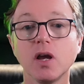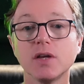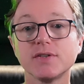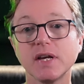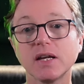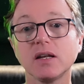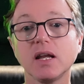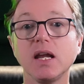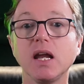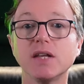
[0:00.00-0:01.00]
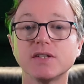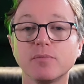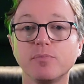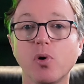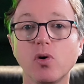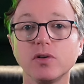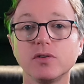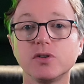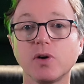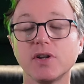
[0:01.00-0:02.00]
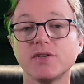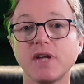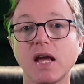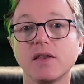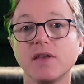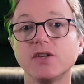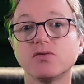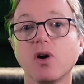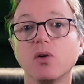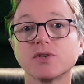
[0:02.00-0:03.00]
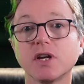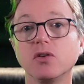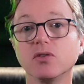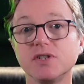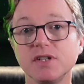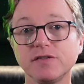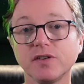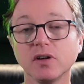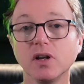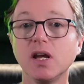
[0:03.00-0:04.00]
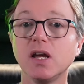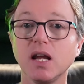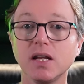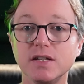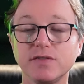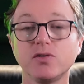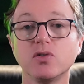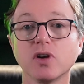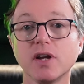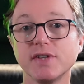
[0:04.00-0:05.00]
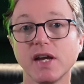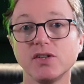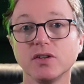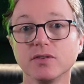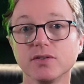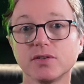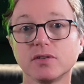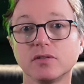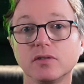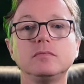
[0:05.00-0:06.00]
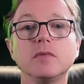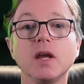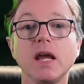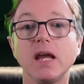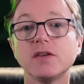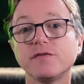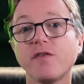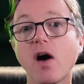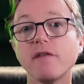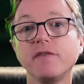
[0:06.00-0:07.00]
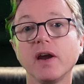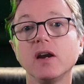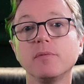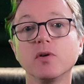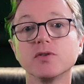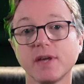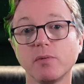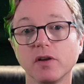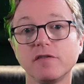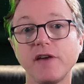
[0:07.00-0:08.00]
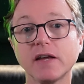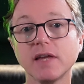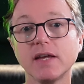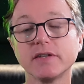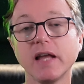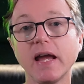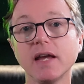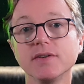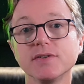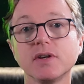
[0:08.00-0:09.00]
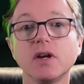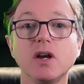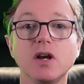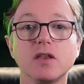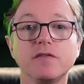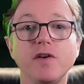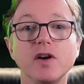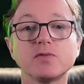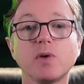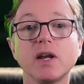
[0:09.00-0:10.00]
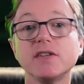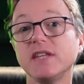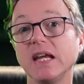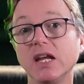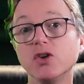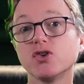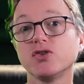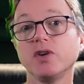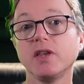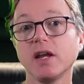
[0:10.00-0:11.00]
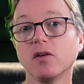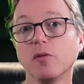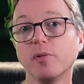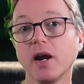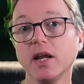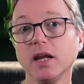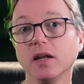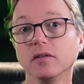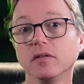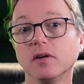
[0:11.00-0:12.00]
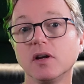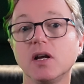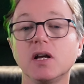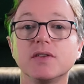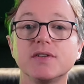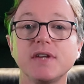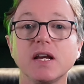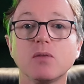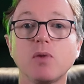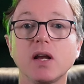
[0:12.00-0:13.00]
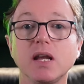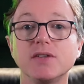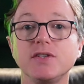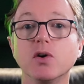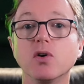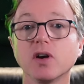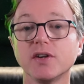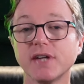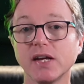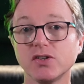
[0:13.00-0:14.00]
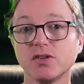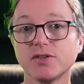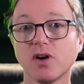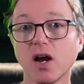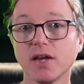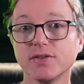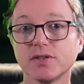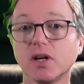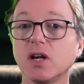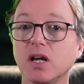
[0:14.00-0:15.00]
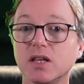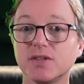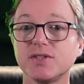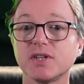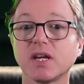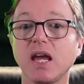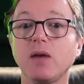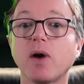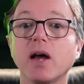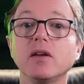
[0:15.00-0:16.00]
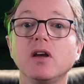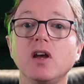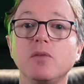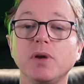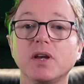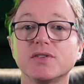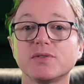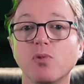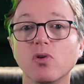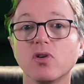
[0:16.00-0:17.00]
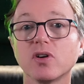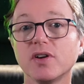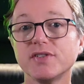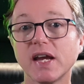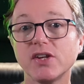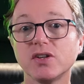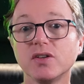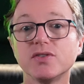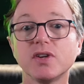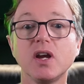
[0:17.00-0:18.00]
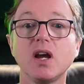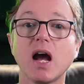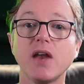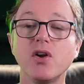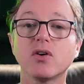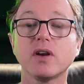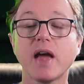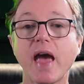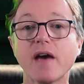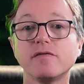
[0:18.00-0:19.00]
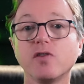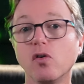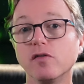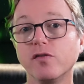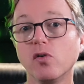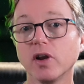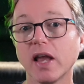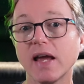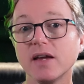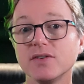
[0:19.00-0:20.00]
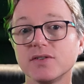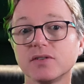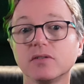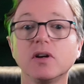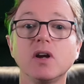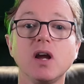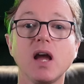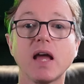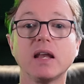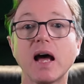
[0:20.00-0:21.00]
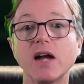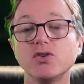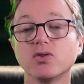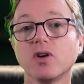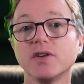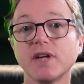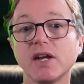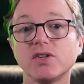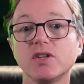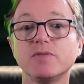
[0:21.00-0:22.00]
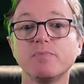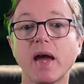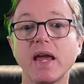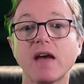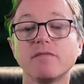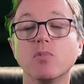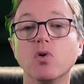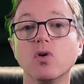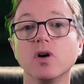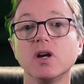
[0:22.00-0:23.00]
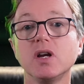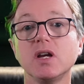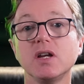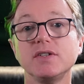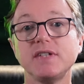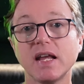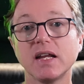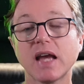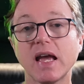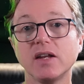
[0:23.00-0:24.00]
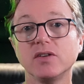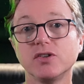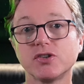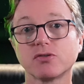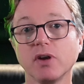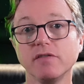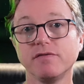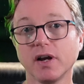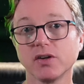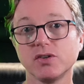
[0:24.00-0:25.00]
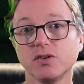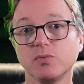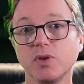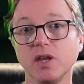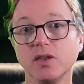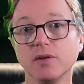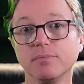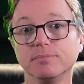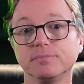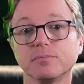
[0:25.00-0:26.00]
Secondly, it's important to understand that these roles can look different in different organisations. Here's 5 variables that will affect these layers. The first one is the industry that you're operating in. The second one is the organisation size. This is a key one because smaller organisations are not going to have all 4 layers, and larger organisations may have more dedicated, discrete functions within them.